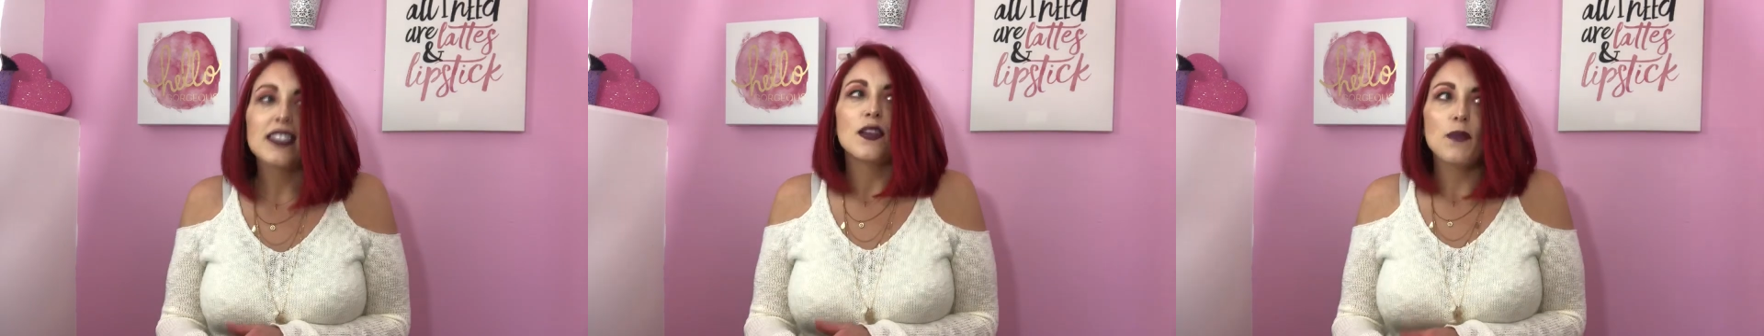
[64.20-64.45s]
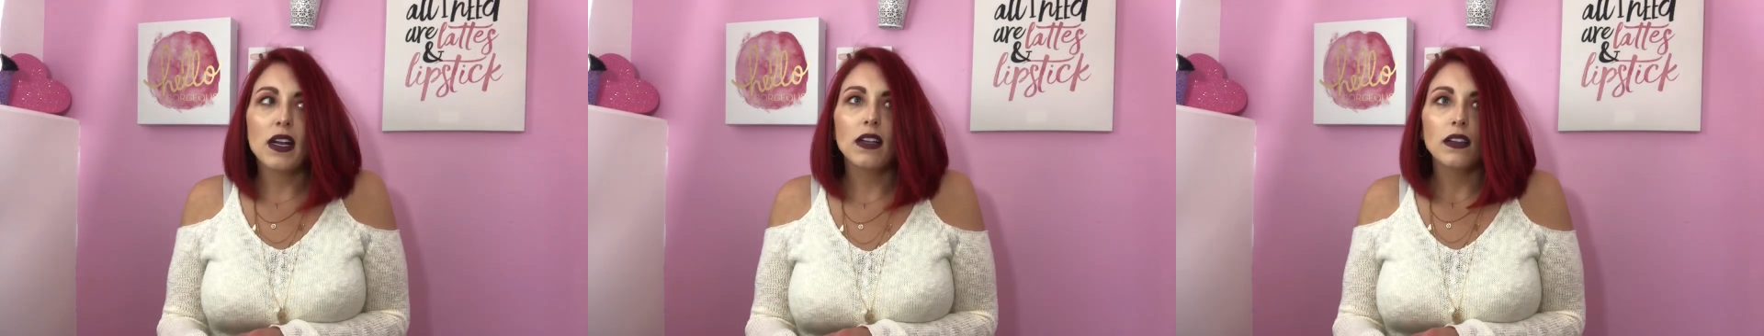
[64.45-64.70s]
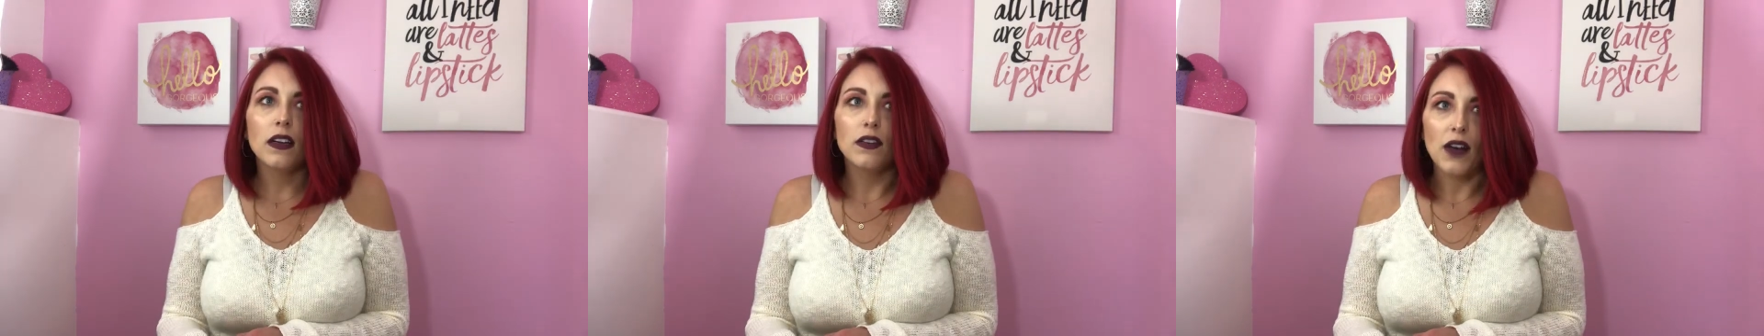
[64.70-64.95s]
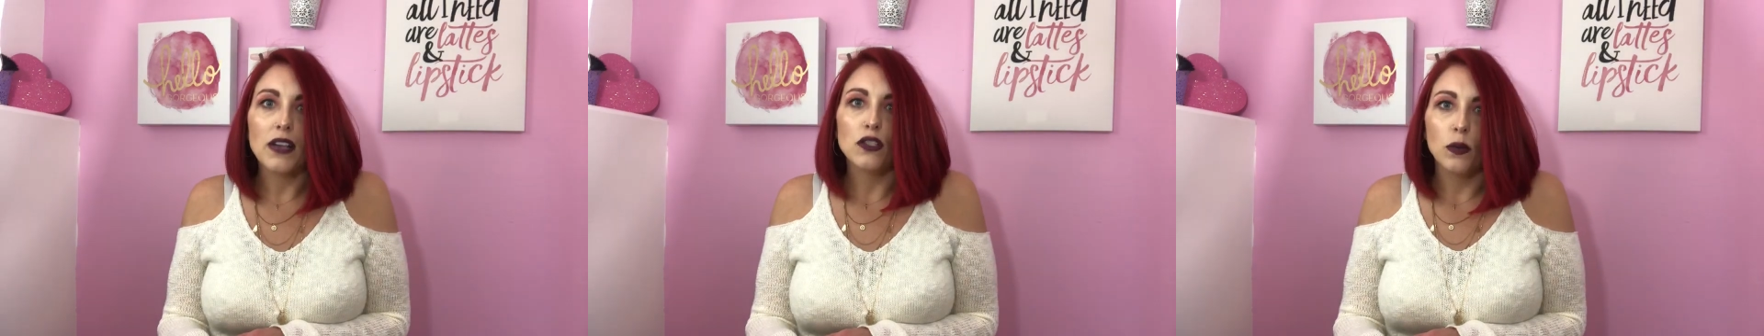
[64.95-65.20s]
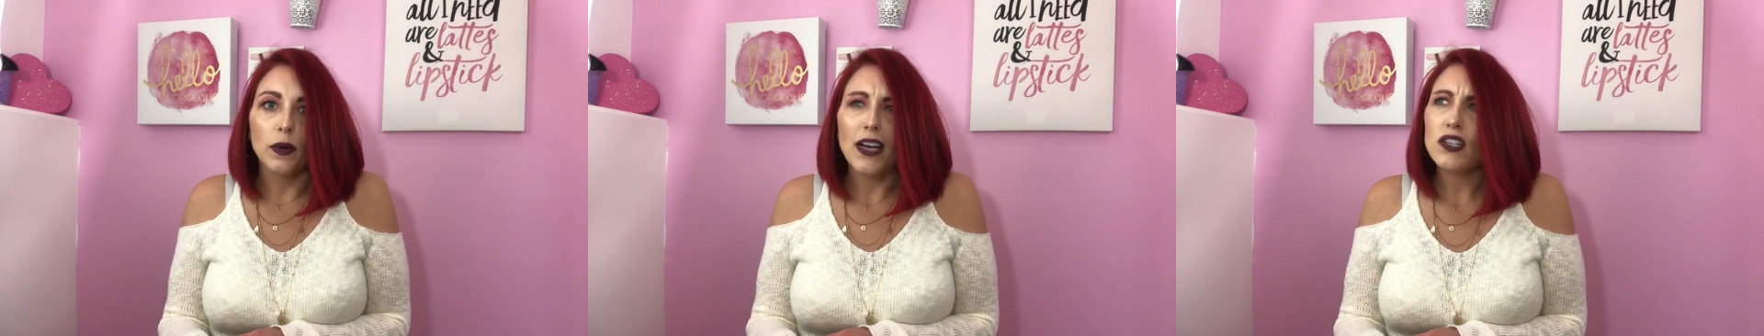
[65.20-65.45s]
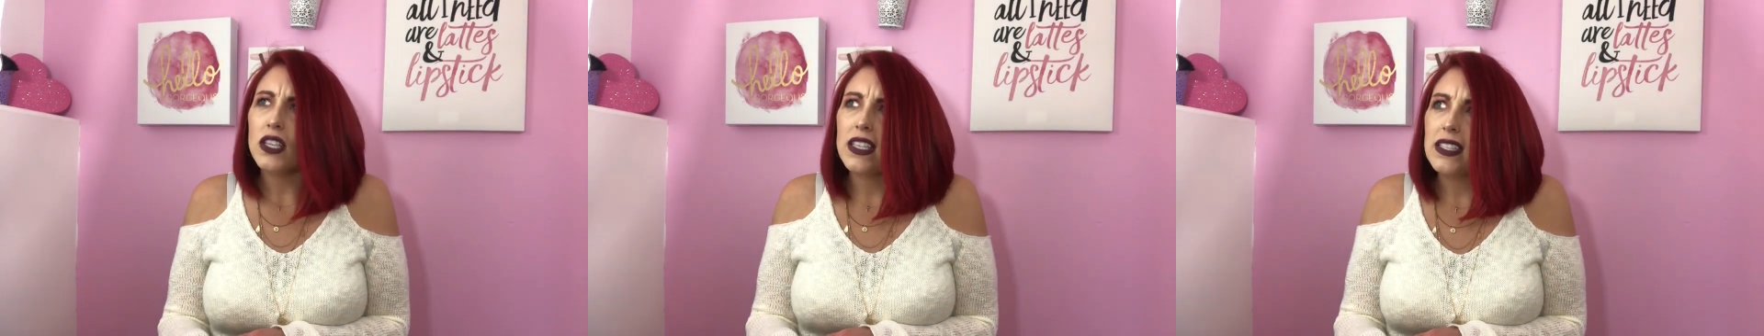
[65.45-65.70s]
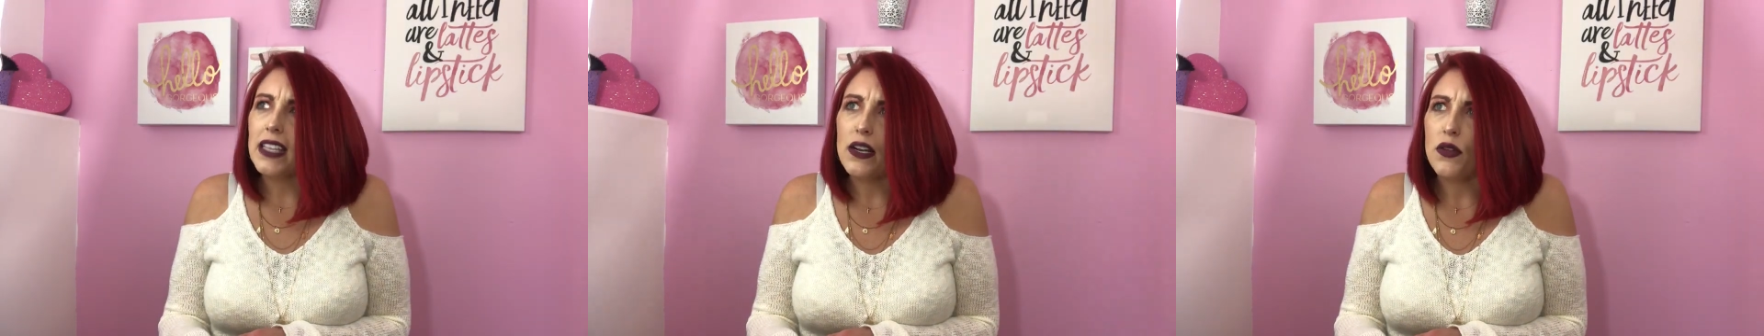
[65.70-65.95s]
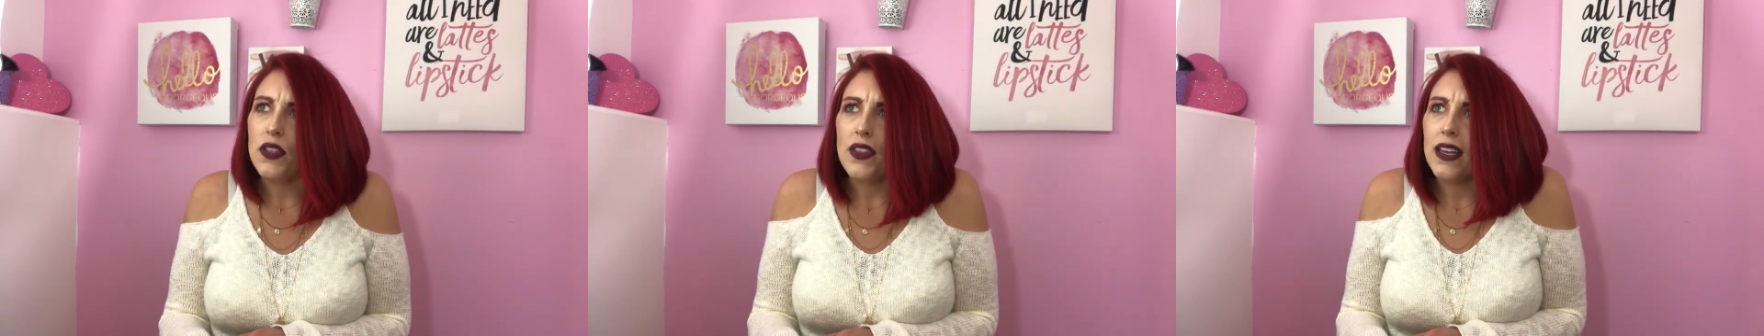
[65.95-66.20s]
It's the middle of October. Actually, it's
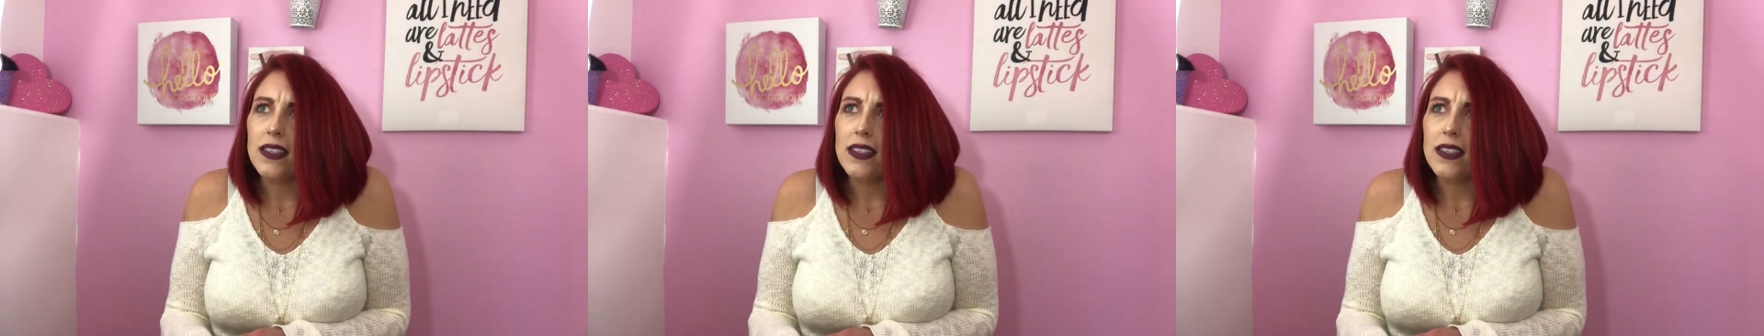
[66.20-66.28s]
later than that.